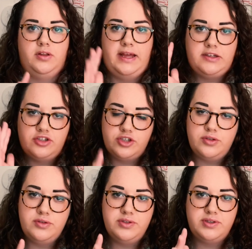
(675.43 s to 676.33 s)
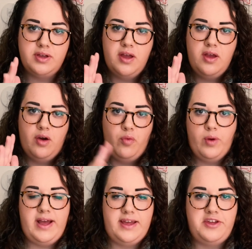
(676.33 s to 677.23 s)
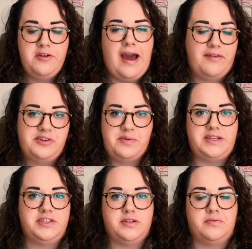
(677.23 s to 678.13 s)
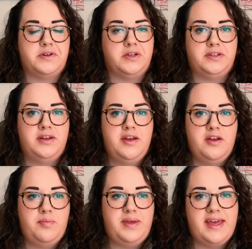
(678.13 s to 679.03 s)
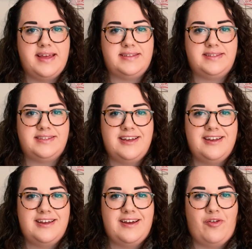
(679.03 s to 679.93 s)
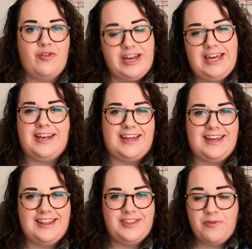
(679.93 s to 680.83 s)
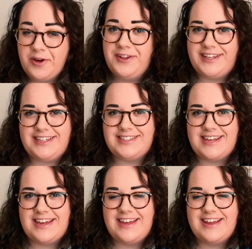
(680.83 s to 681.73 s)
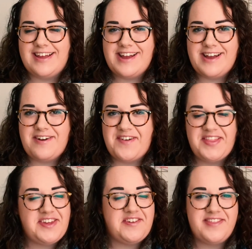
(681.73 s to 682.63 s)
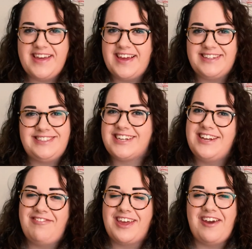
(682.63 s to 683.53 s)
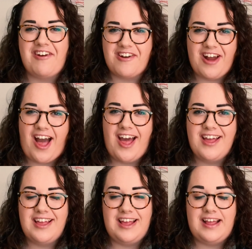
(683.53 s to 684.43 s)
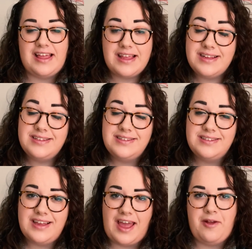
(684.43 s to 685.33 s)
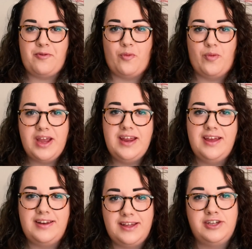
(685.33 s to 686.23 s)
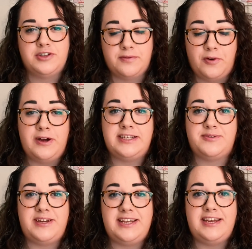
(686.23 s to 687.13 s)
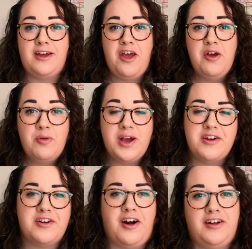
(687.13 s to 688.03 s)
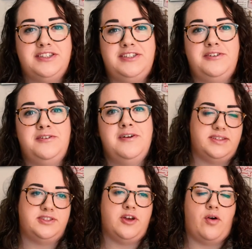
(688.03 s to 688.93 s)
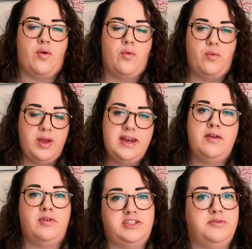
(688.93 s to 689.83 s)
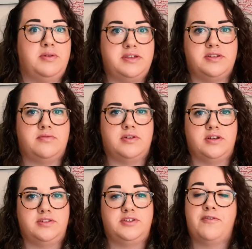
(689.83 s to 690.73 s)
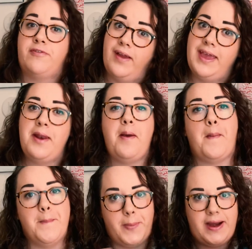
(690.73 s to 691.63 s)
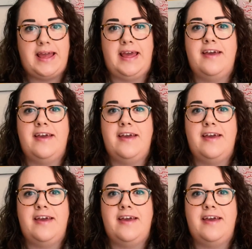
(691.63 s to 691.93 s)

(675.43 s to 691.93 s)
Like, choose what you have to bring to the world, because we need it. The world needs it. Whether you think it's significant or not, it is. And we need your voice. We need what you're called to do. So we need what you bring to the world. So freaking bring it.